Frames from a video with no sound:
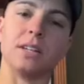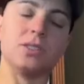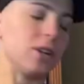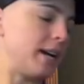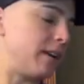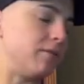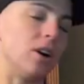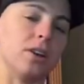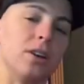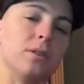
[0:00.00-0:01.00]
was on training
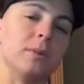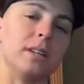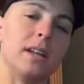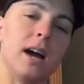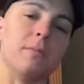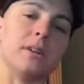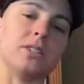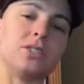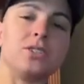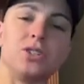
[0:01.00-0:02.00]
volume and how
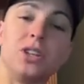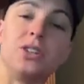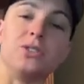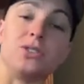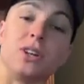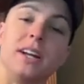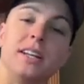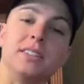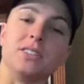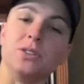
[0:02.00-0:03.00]
much should you
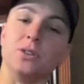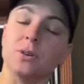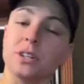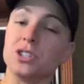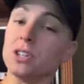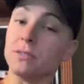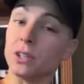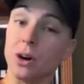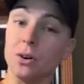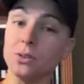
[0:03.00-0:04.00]
train to achieve
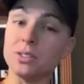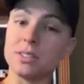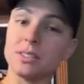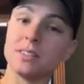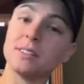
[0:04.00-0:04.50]
your goals.